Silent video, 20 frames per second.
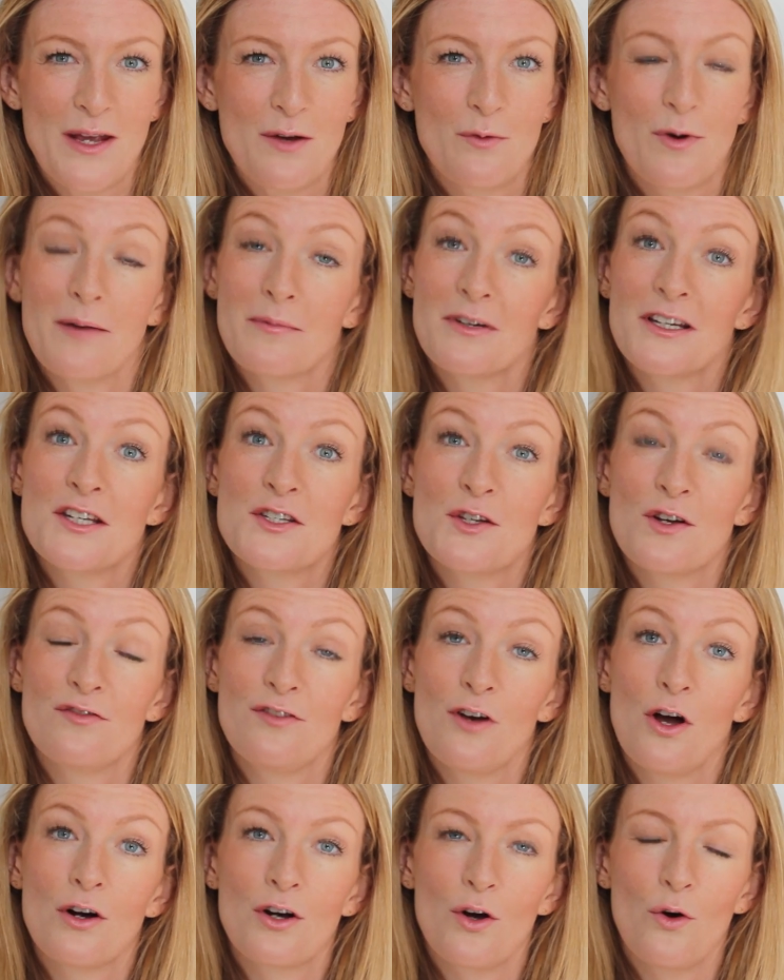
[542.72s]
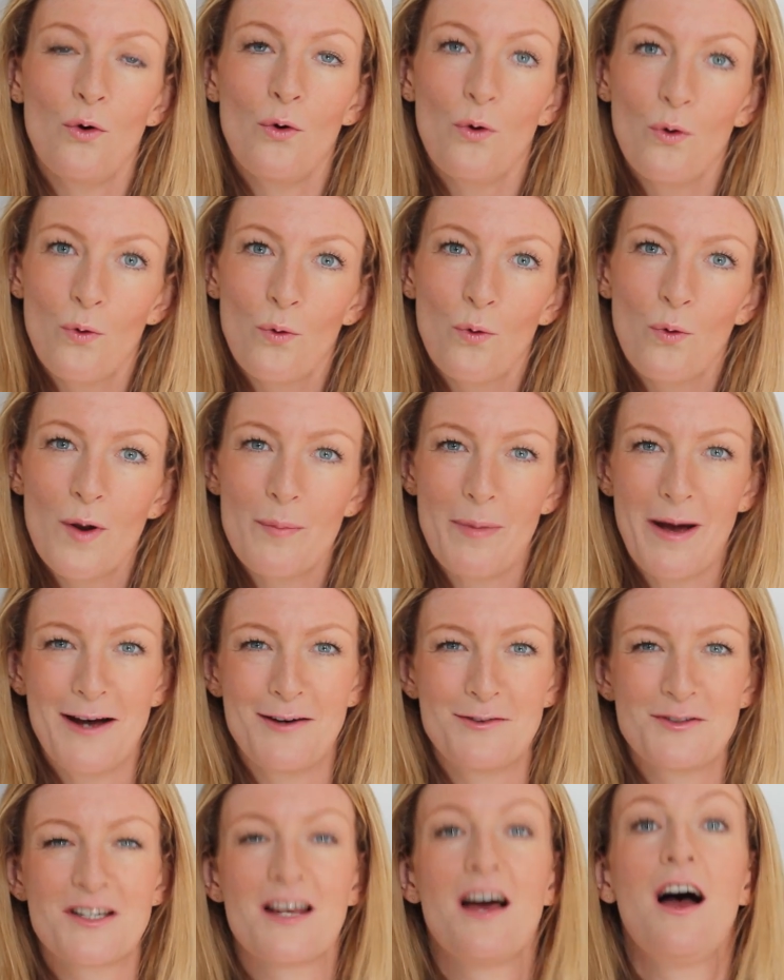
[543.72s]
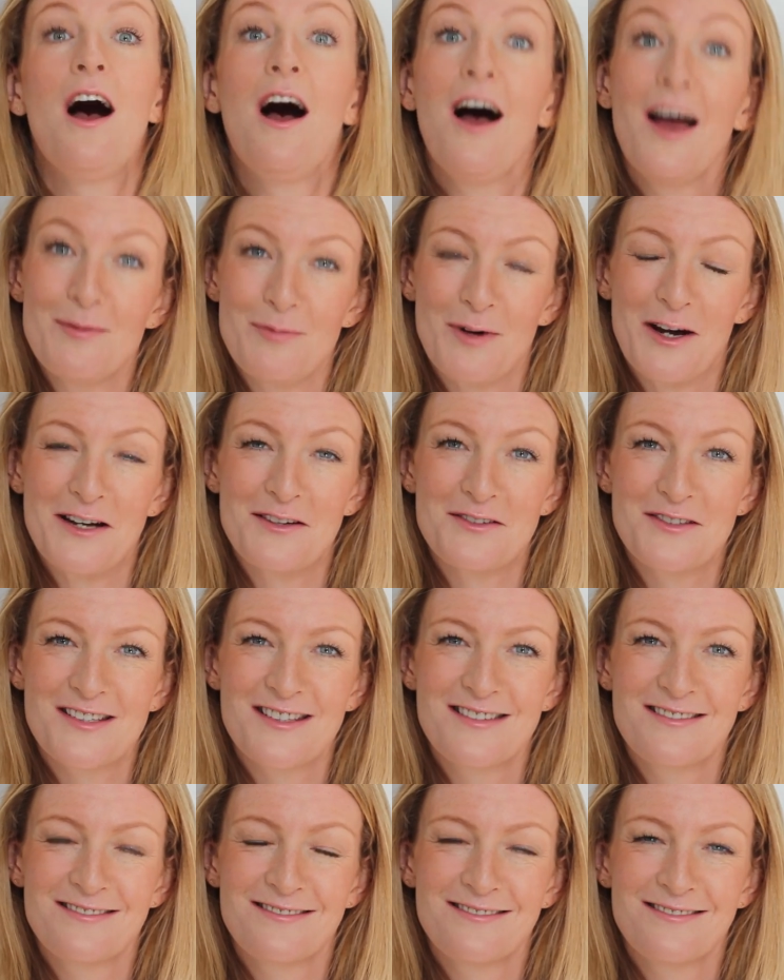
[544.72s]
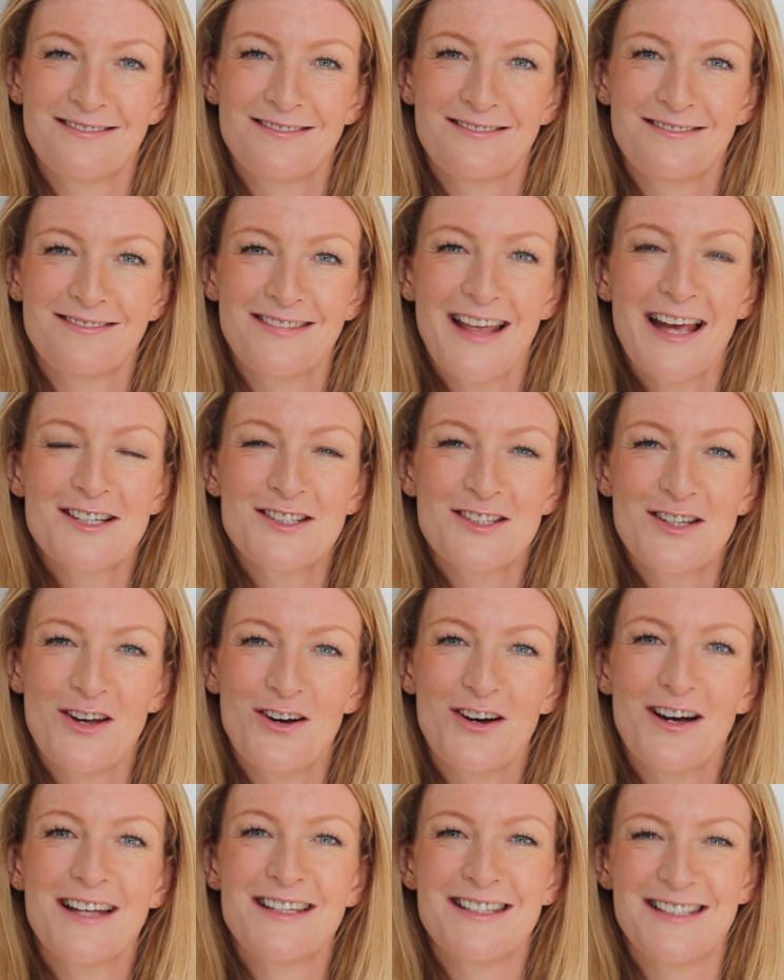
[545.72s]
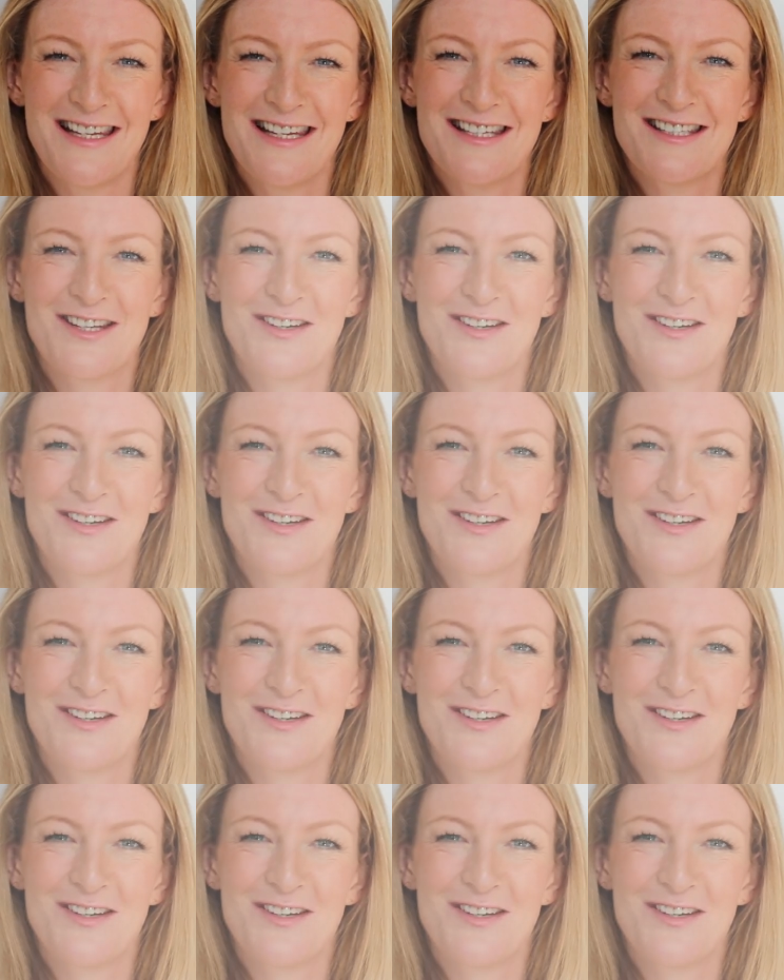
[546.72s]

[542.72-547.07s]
week where I'm going to do a vlog all about eyebrows. Thanks a lot, and see you